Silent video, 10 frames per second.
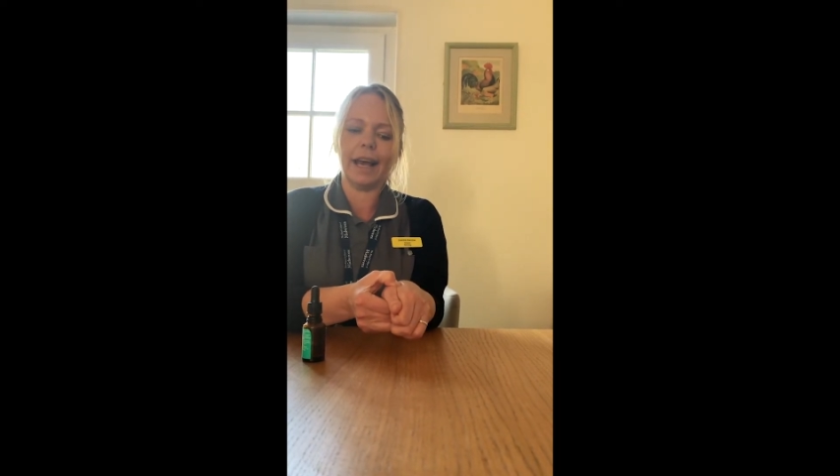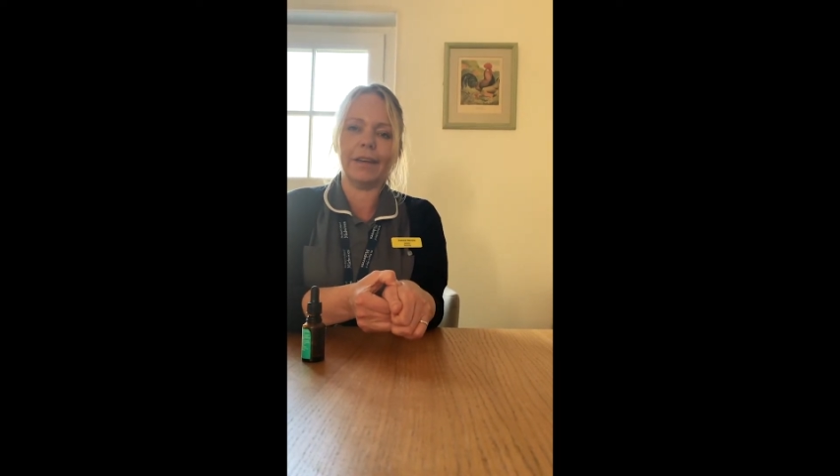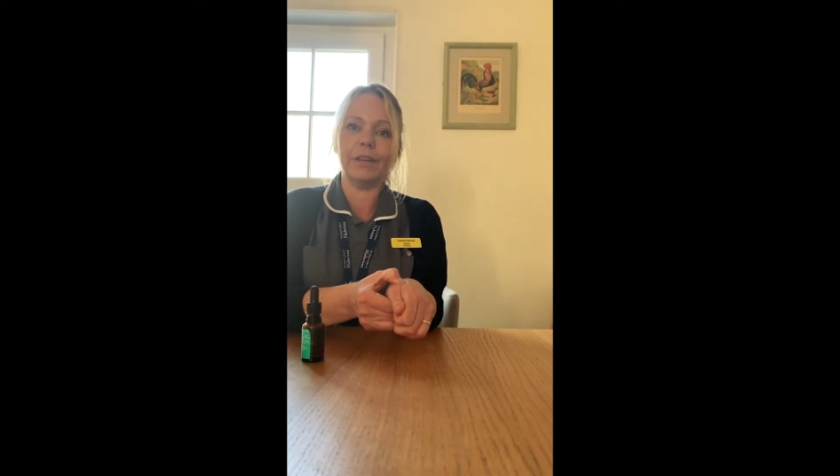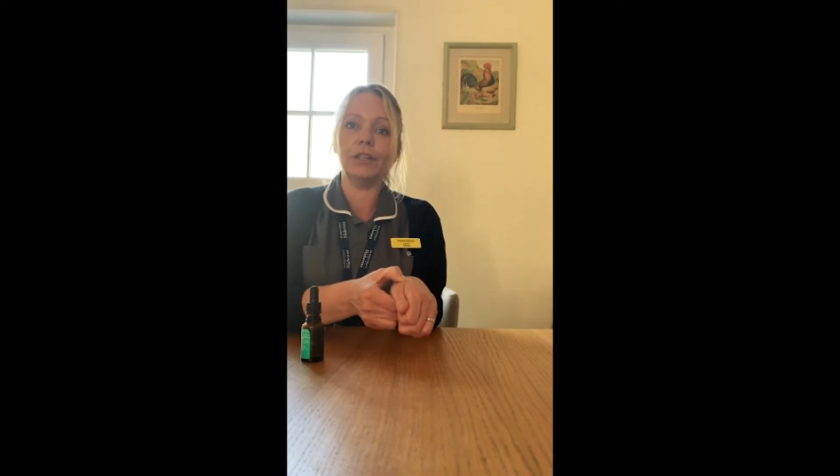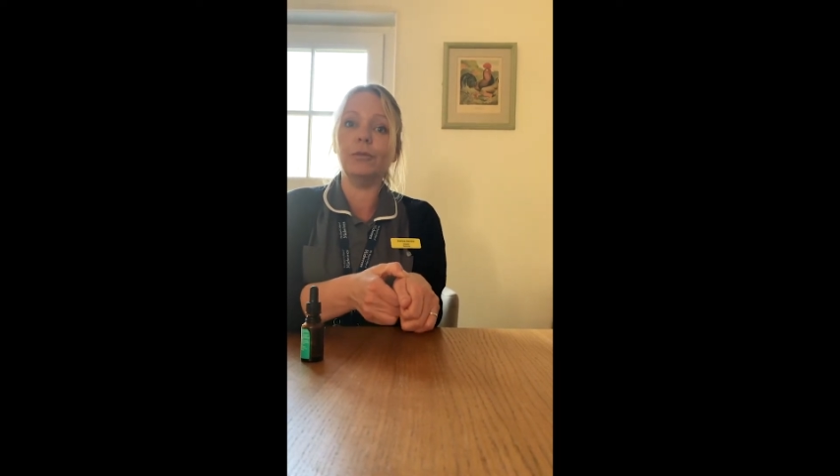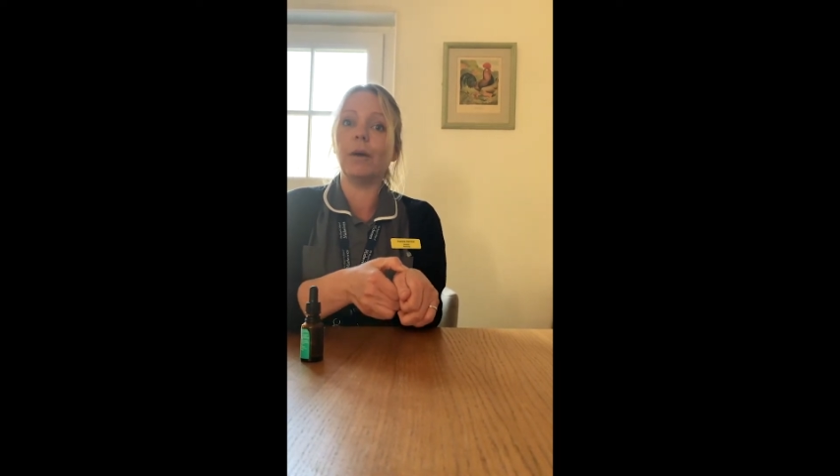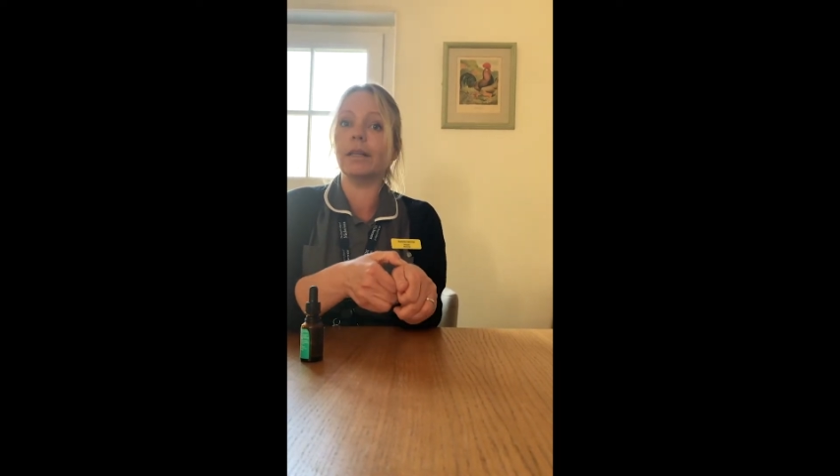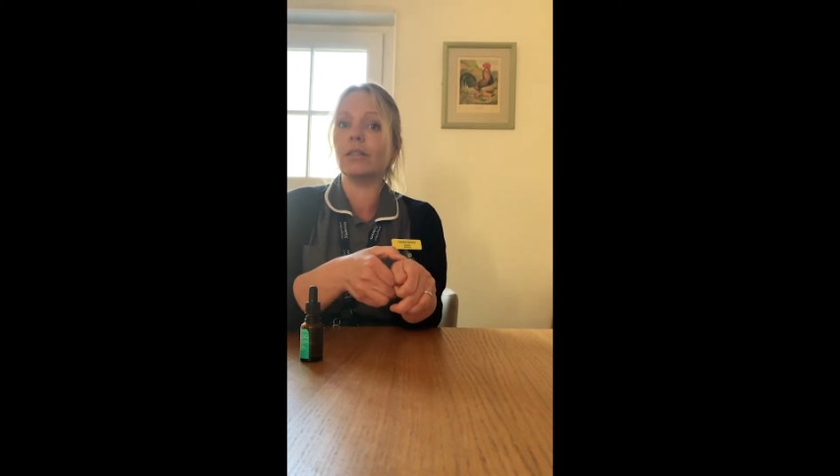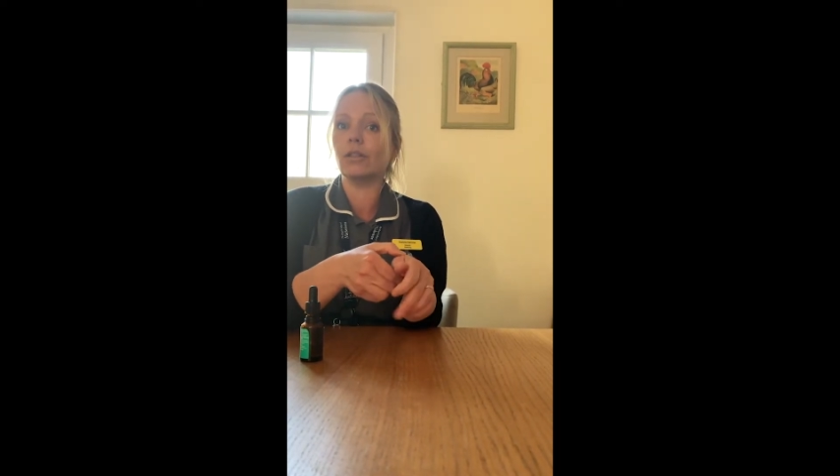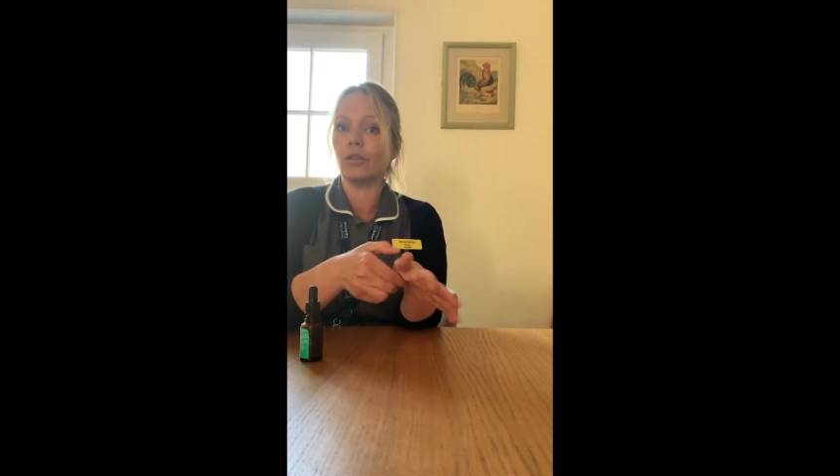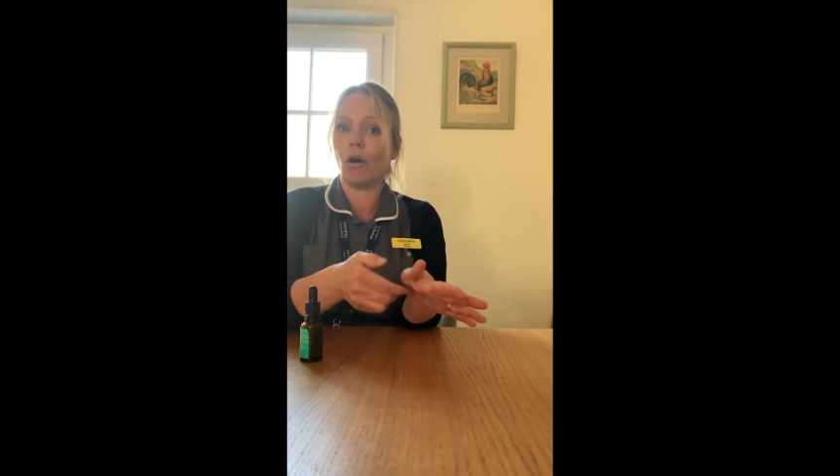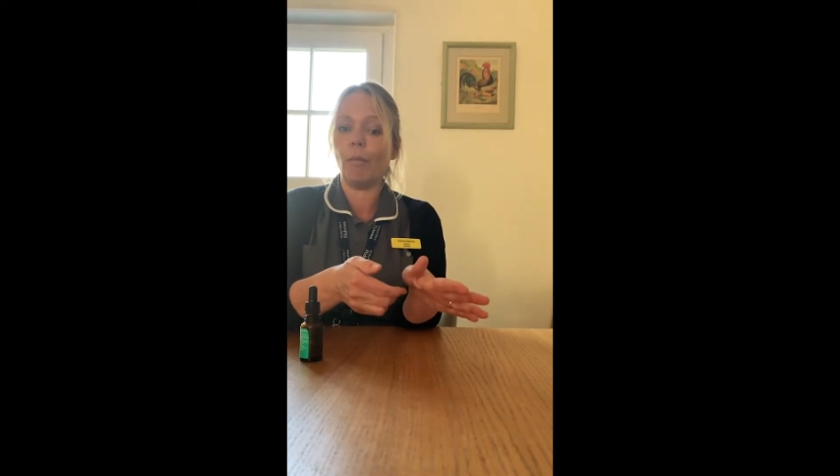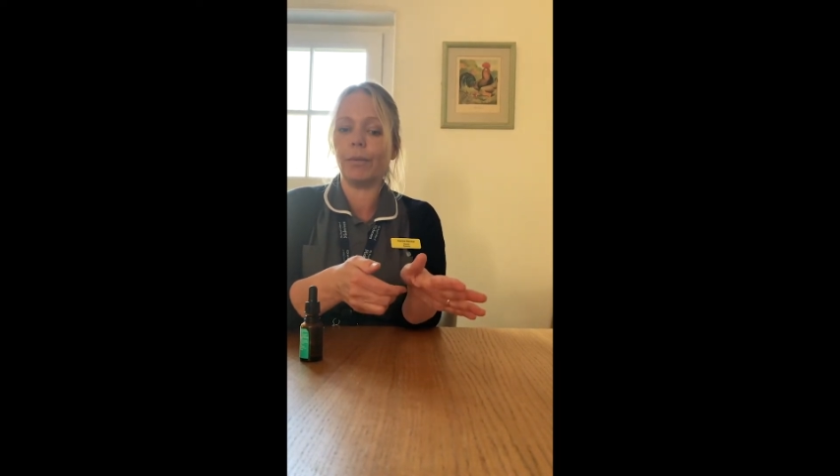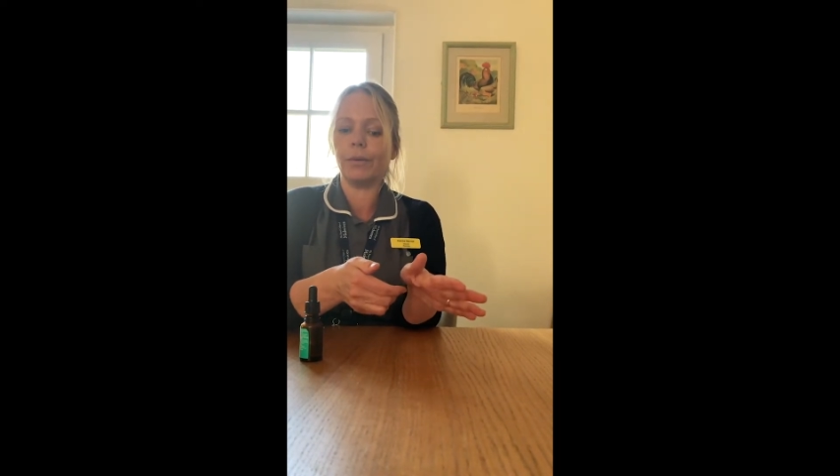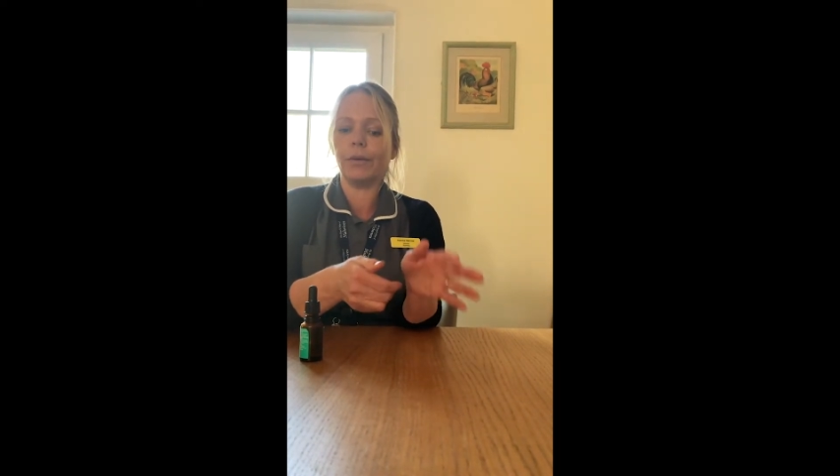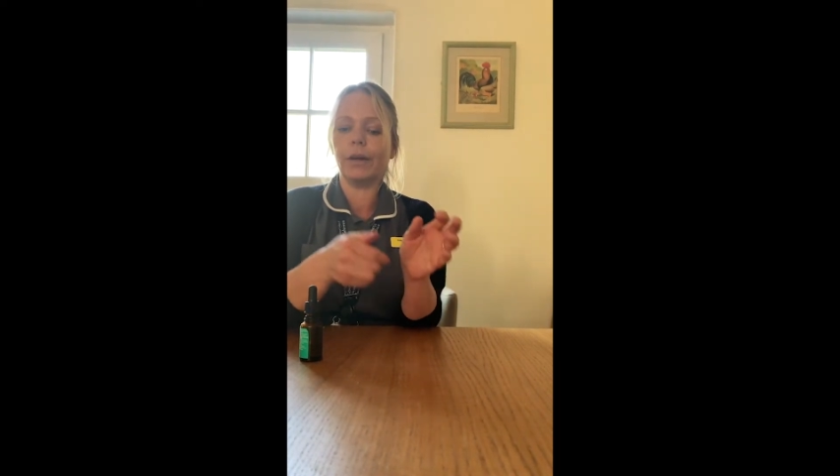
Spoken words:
and then you might stop,